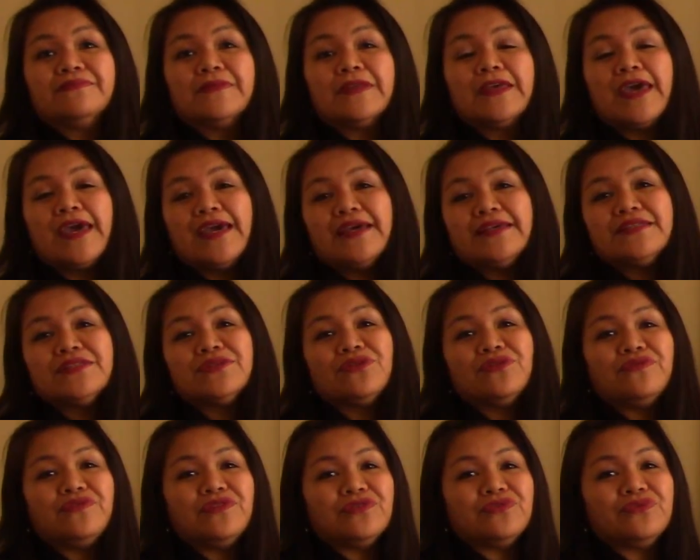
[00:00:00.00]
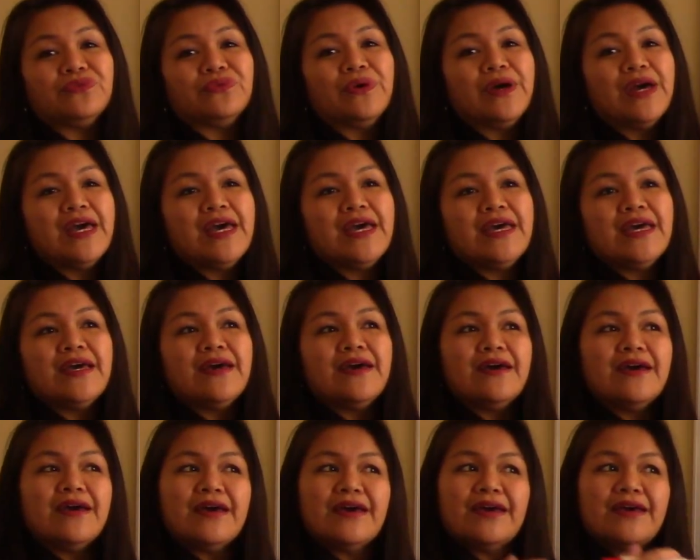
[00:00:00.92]
Okay, so if you
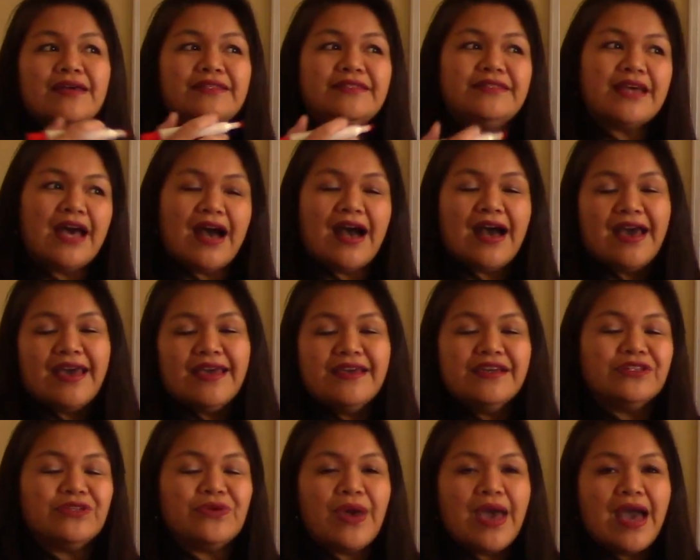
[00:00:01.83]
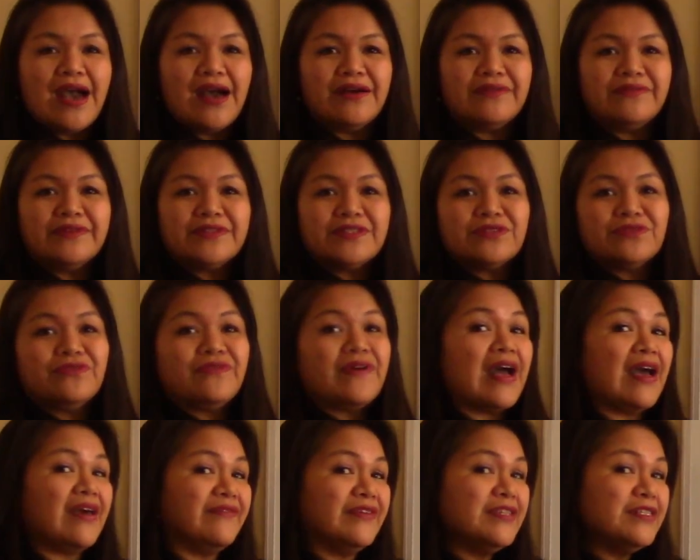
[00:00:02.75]
die and you have a
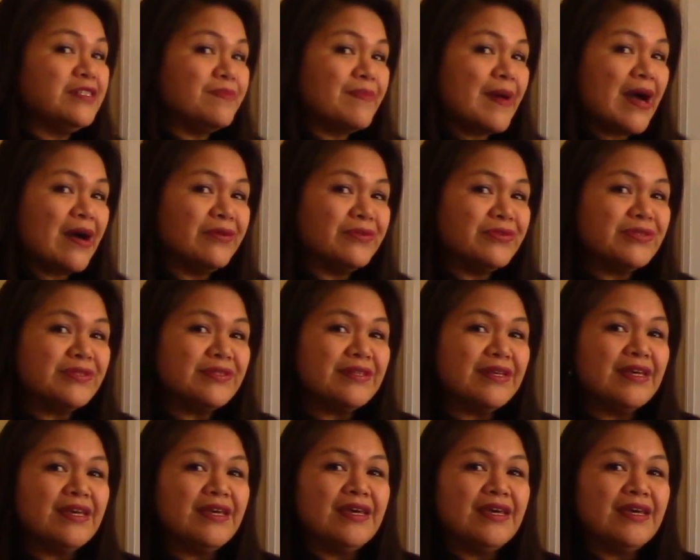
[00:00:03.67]
surviving spouse